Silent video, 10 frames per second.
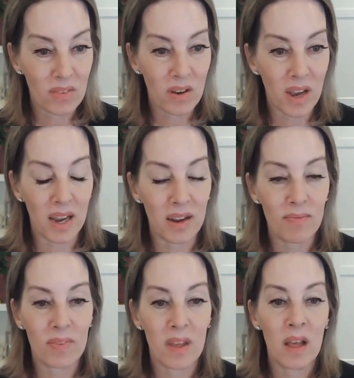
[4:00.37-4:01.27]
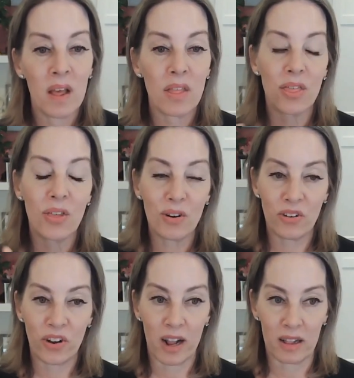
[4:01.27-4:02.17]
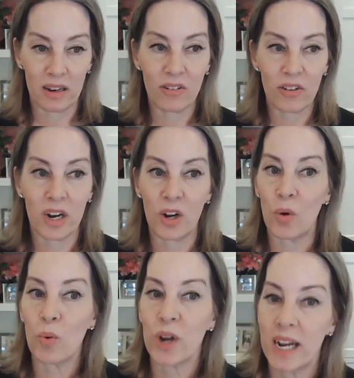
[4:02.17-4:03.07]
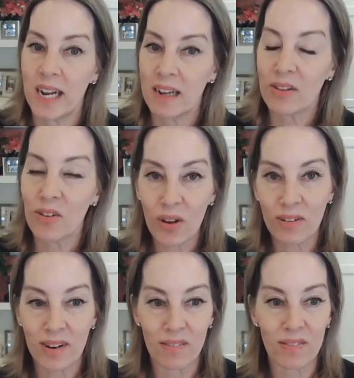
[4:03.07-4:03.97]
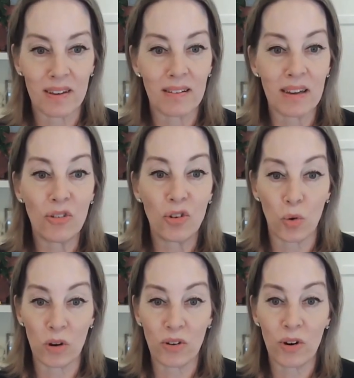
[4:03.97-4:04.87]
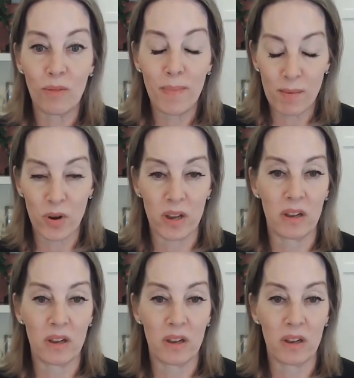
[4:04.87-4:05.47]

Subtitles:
Okay. The third challenge, and I know we're getting exhausted of this, is short-term memory